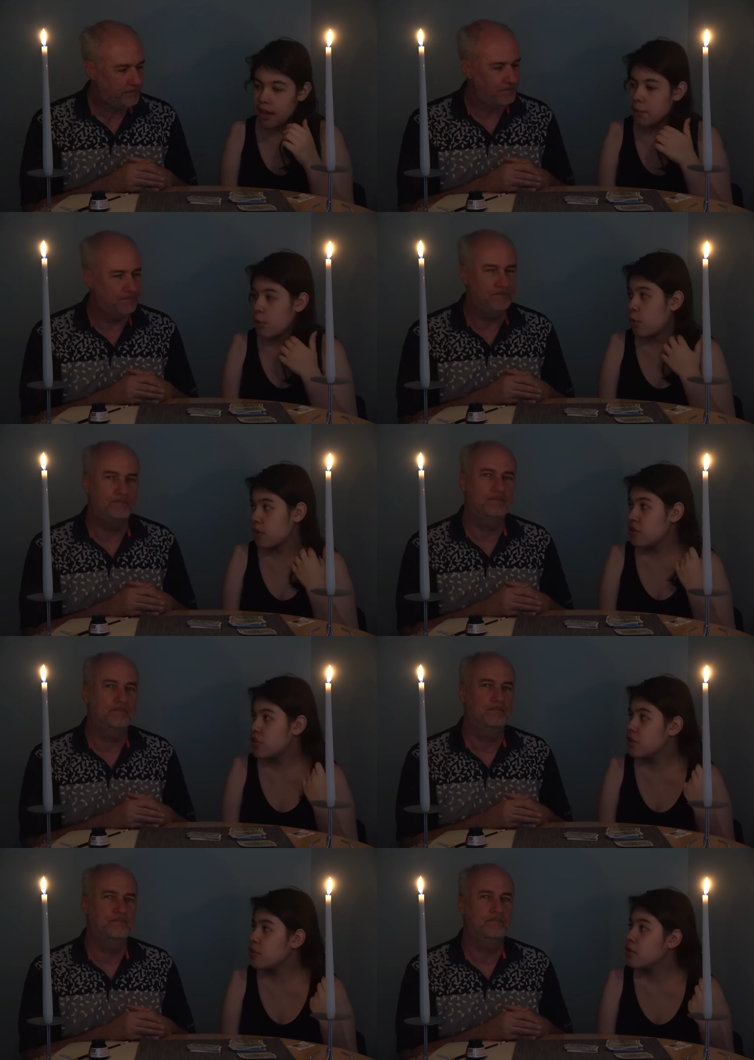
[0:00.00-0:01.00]
Speaker 1: um,
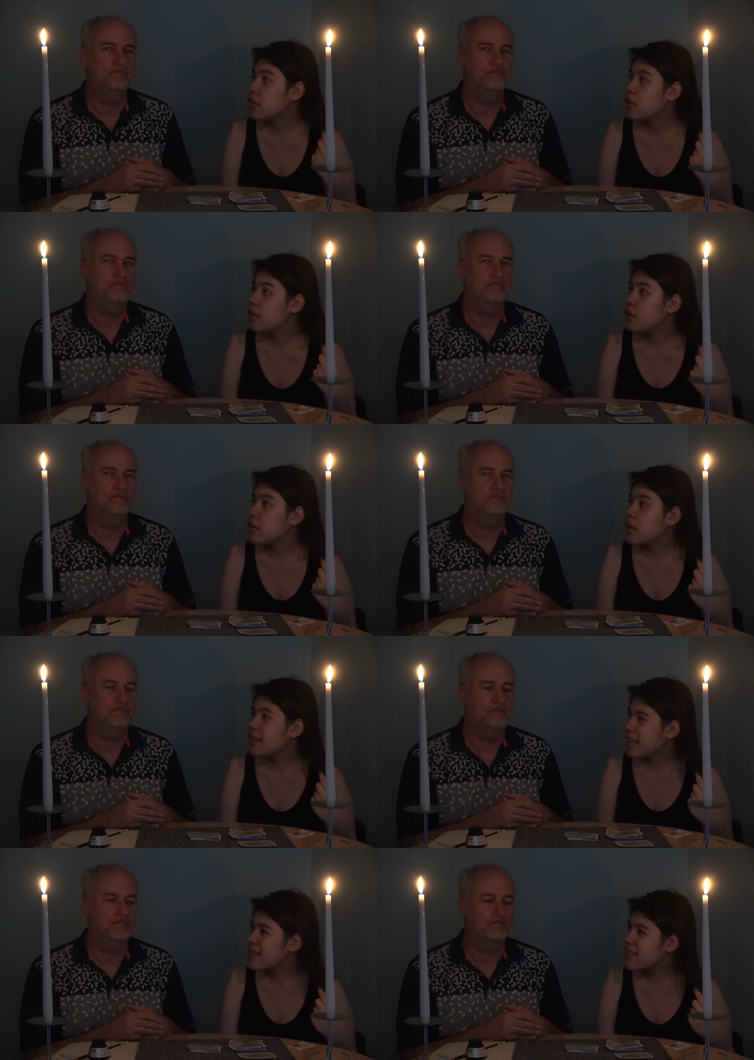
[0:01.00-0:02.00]
horseshoe. I
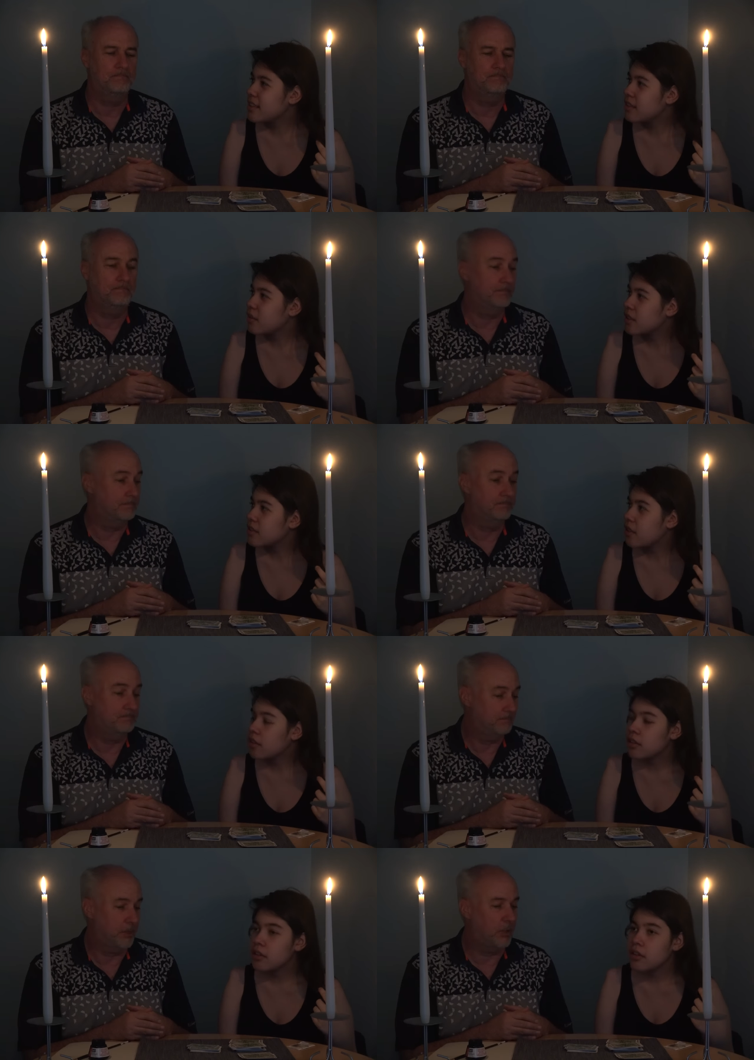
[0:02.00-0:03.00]
think that's it, what it's
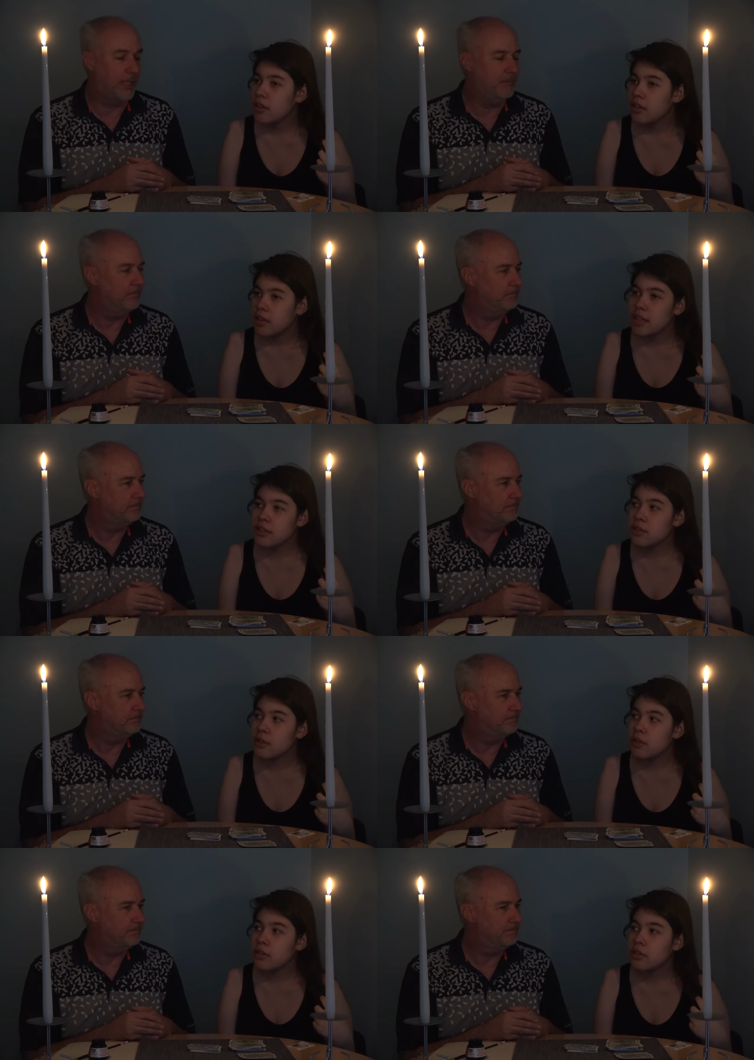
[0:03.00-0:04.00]
called. Okay. I think it's
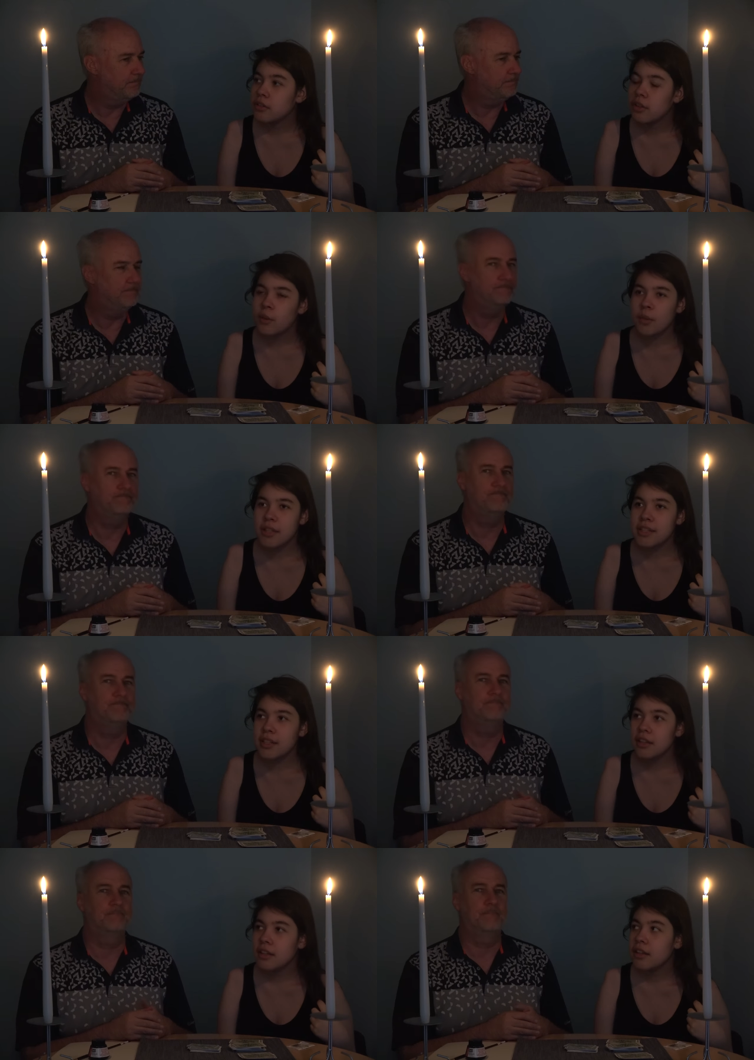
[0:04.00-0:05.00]
the, no wait, was
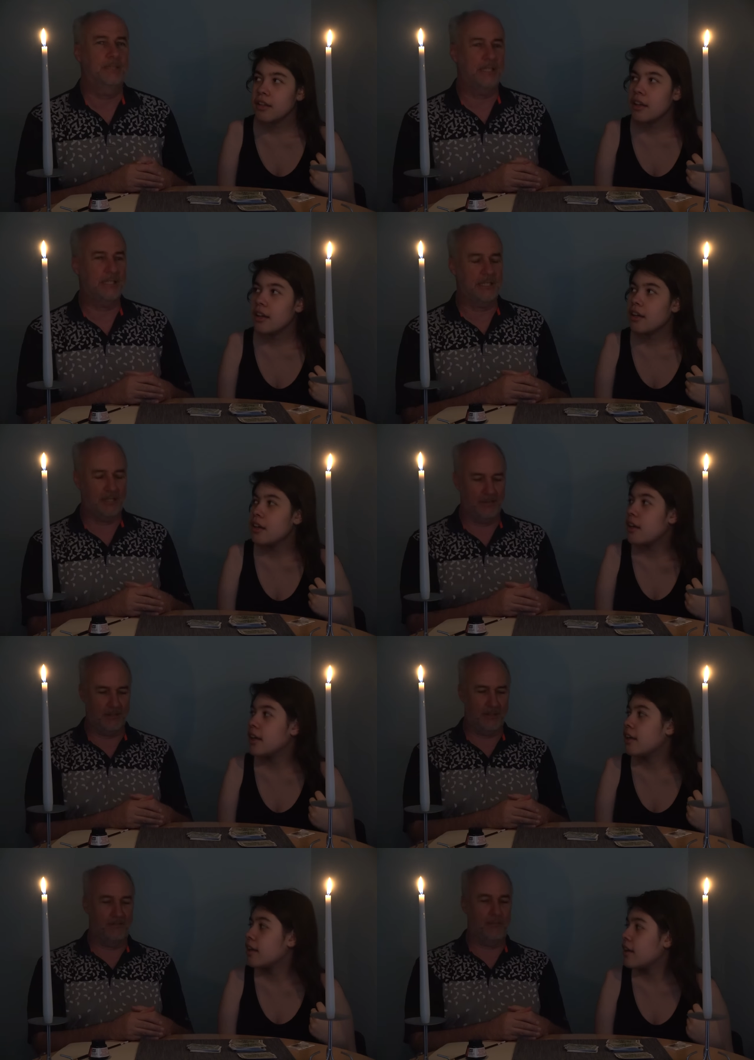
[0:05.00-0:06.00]
it?
Speaker 2: That's uh,
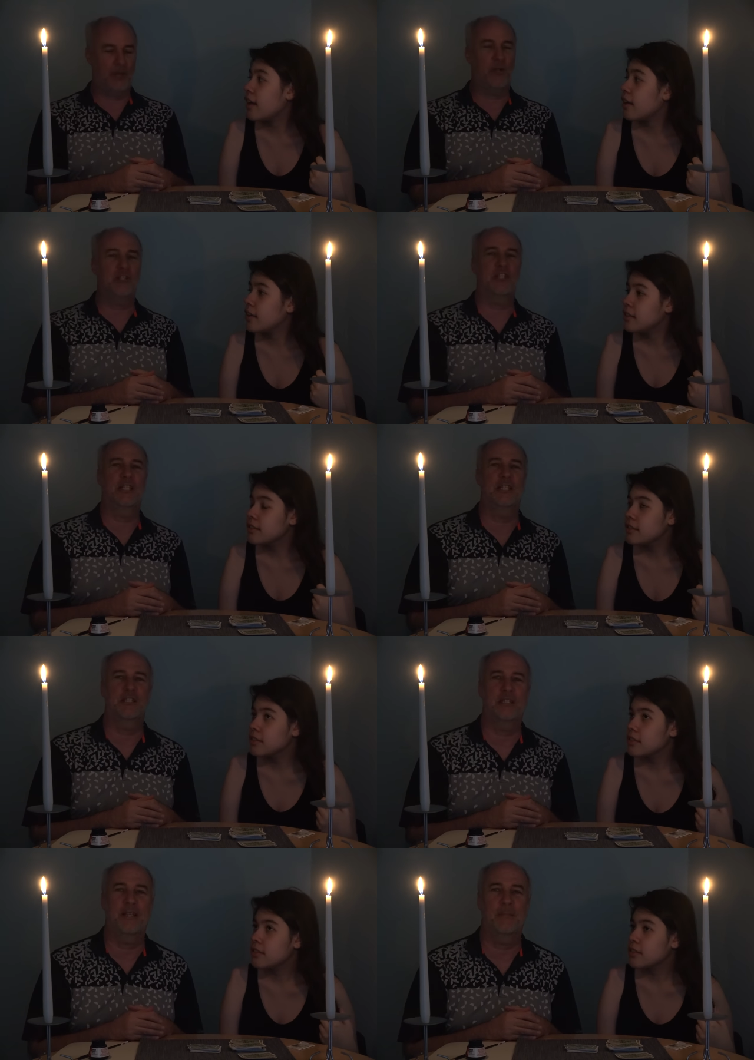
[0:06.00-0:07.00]
if my question
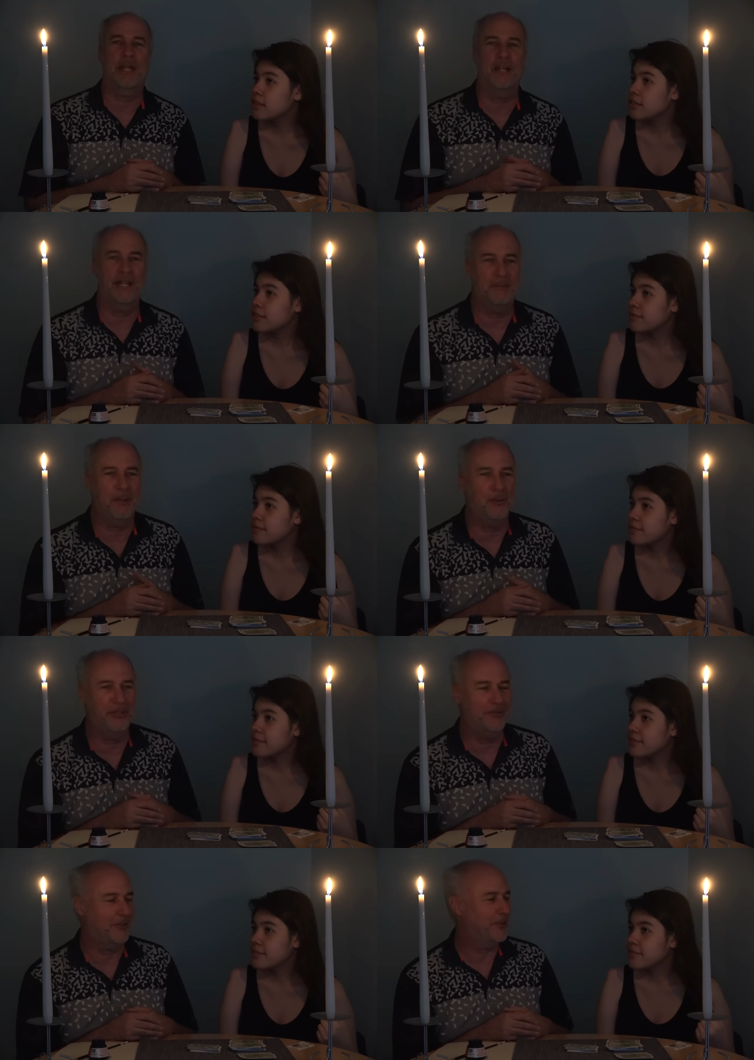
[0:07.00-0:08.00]
is, am I going to get a pony
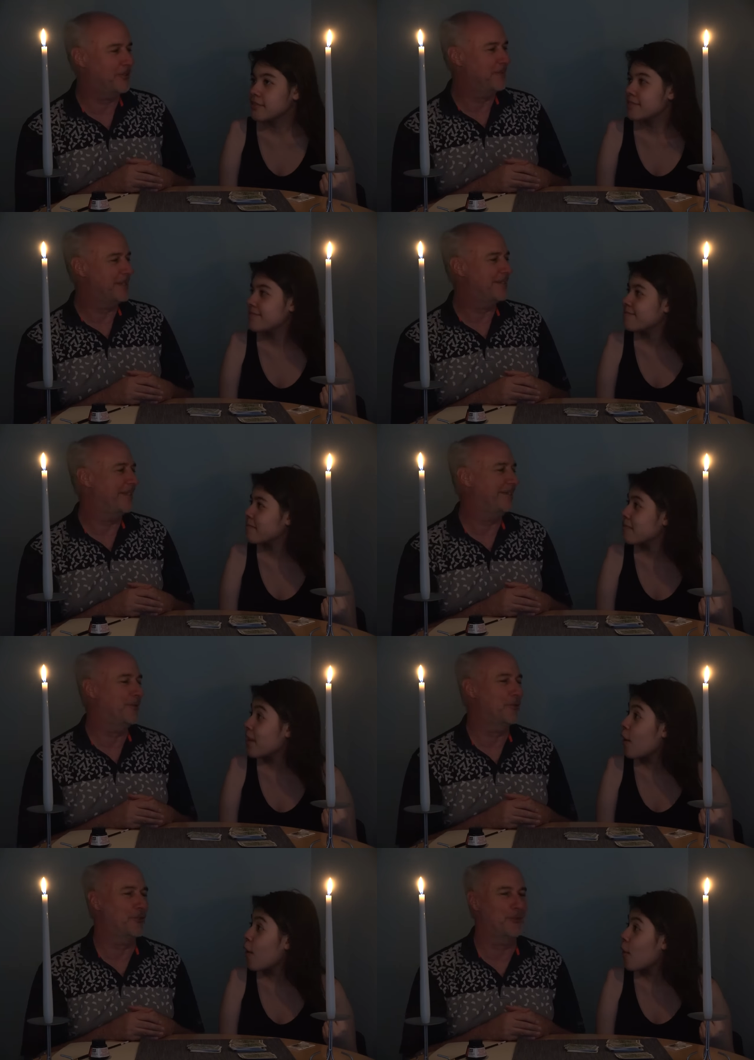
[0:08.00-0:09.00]
for Christmas? Then the
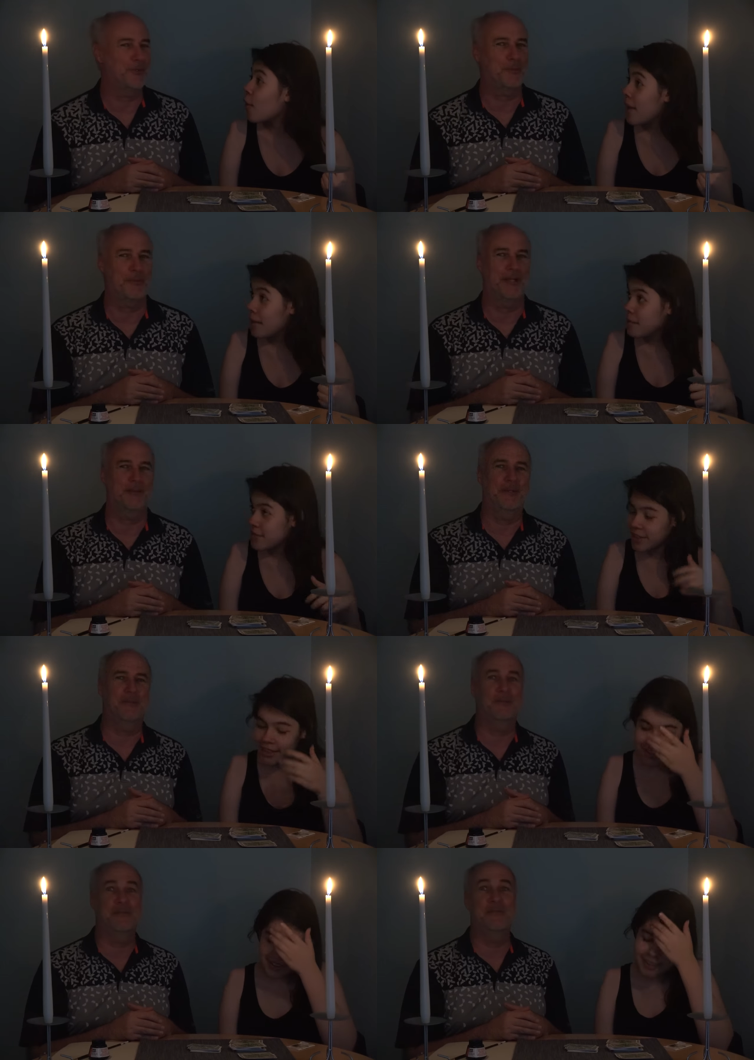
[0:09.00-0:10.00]
horseshoe OMG. Oh, spread
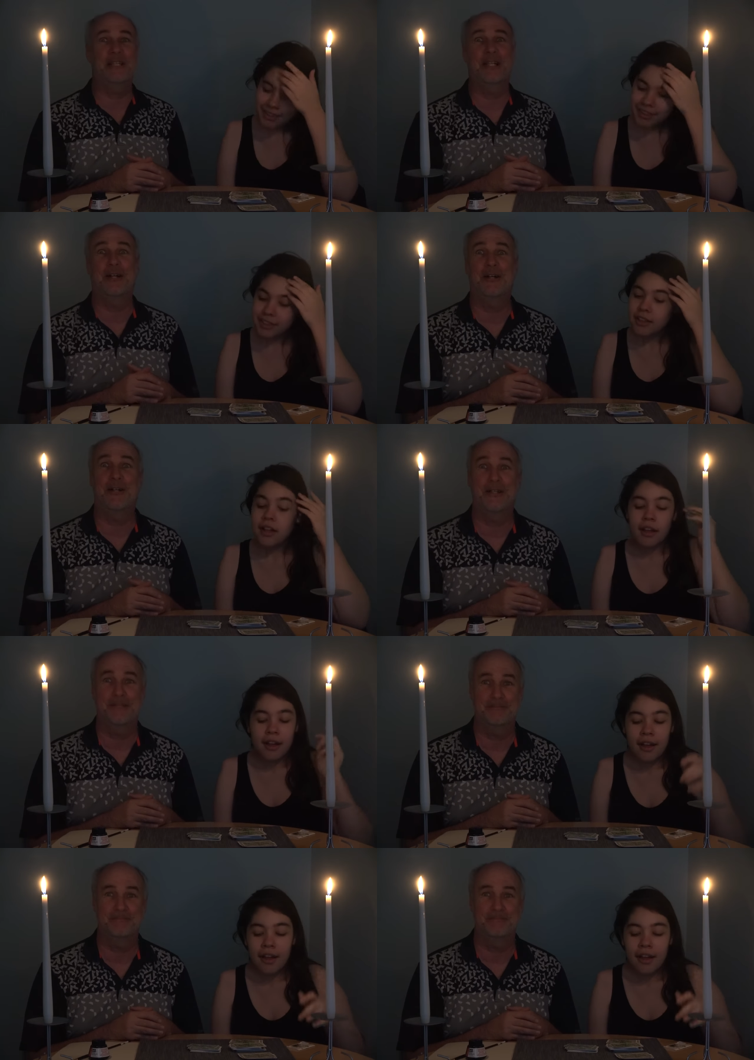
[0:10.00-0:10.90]
will reveal all.